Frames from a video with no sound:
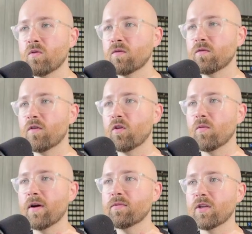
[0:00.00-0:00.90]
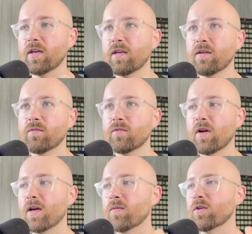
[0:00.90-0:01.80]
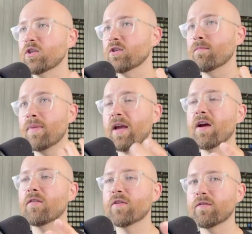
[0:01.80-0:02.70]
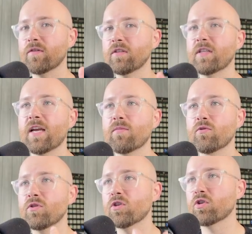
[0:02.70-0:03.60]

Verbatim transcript: for the website, which is perfect for demos to try